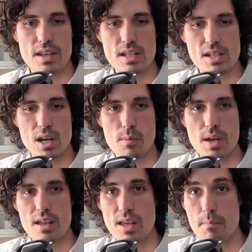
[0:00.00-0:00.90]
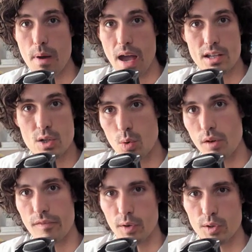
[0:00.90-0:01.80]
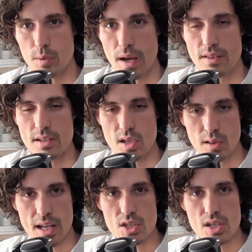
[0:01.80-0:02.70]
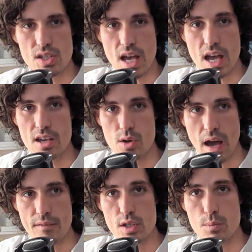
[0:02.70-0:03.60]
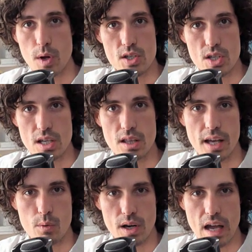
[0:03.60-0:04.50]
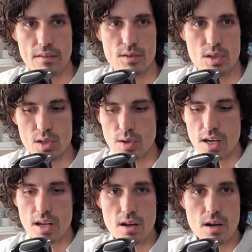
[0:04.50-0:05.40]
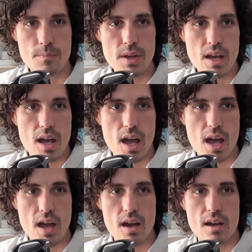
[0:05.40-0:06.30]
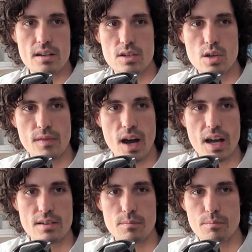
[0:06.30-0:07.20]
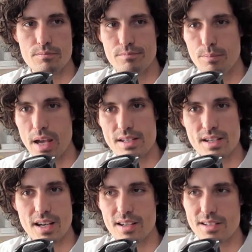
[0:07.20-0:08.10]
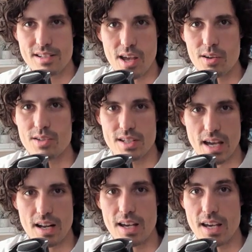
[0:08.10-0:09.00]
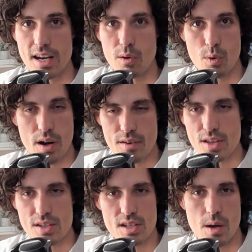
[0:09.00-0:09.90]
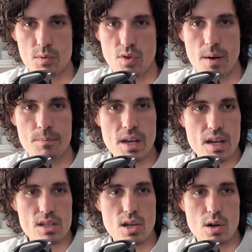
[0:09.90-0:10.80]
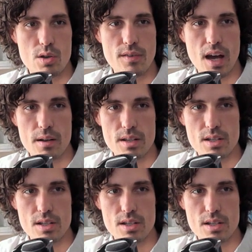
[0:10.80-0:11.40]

this is going to be the manual filter method. So let's just say you have a spreadsheet like what I have on the screen here, and you've got basic sales data in it, wherever this comes from. So you've got